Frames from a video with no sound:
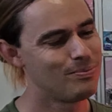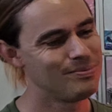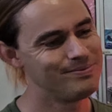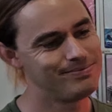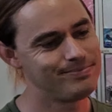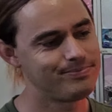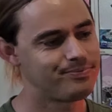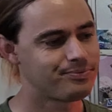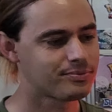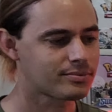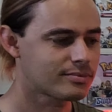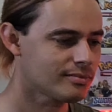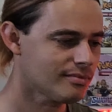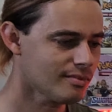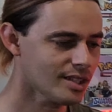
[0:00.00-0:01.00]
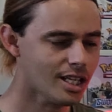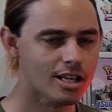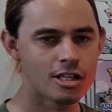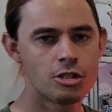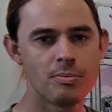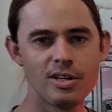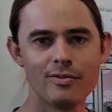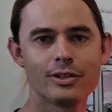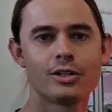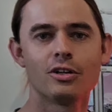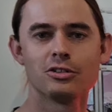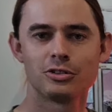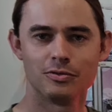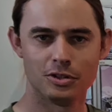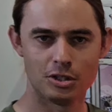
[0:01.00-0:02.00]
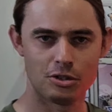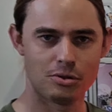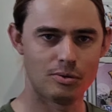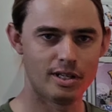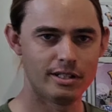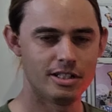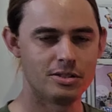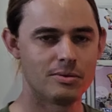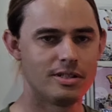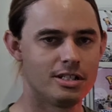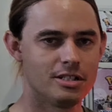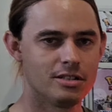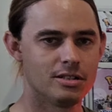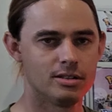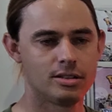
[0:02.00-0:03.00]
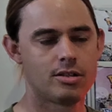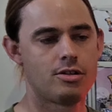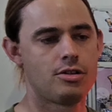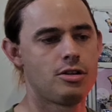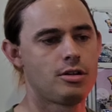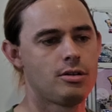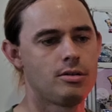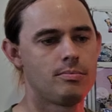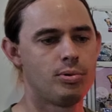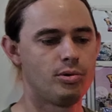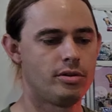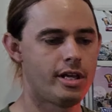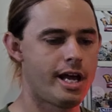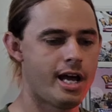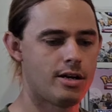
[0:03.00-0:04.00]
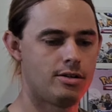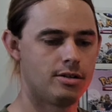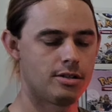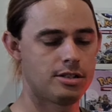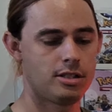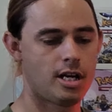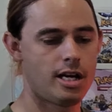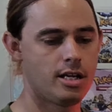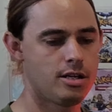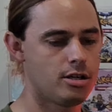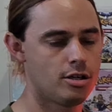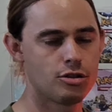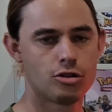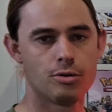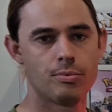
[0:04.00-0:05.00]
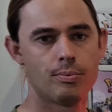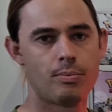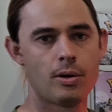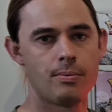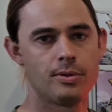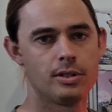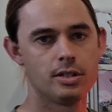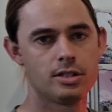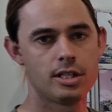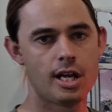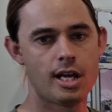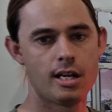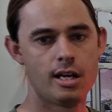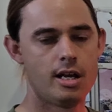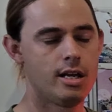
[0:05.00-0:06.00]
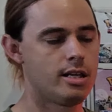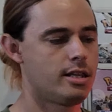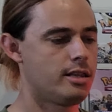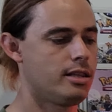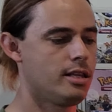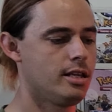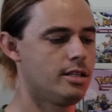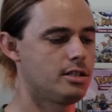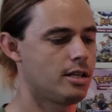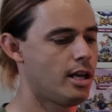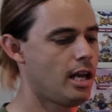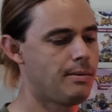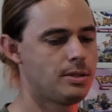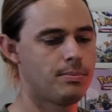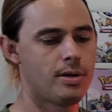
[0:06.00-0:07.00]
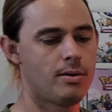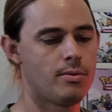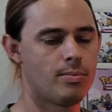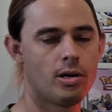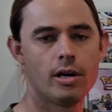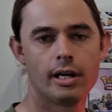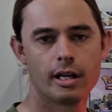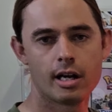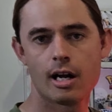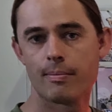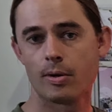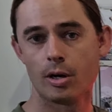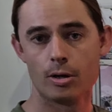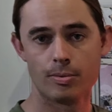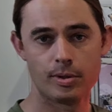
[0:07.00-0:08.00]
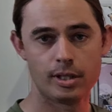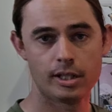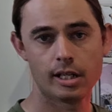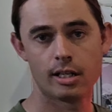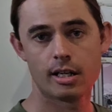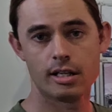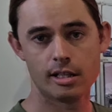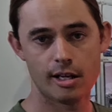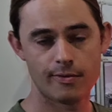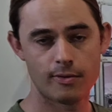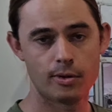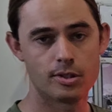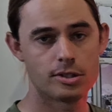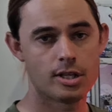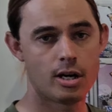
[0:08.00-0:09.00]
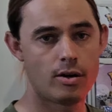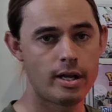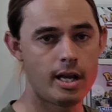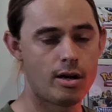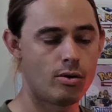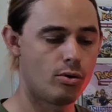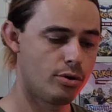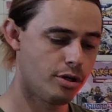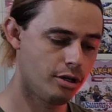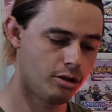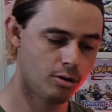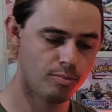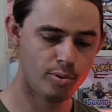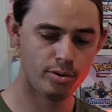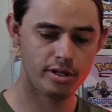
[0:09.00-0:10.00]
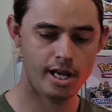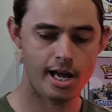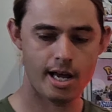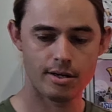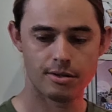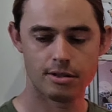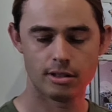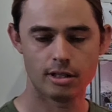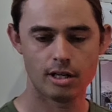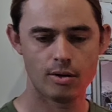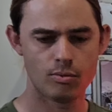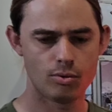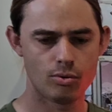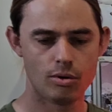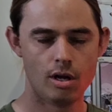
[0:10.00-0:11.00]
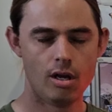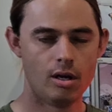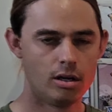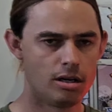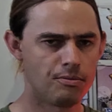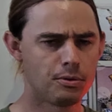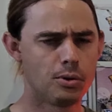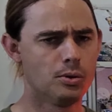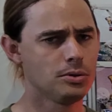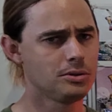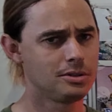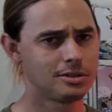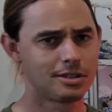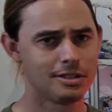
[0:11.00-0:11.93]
It's a bit of a controversial one, this one, isn't it? Because you could put the hat on and say, super popular set, there's heaps of people buying it up, opening it, and therefore it's sold out. Or you could put the hat on to go, well, of course it's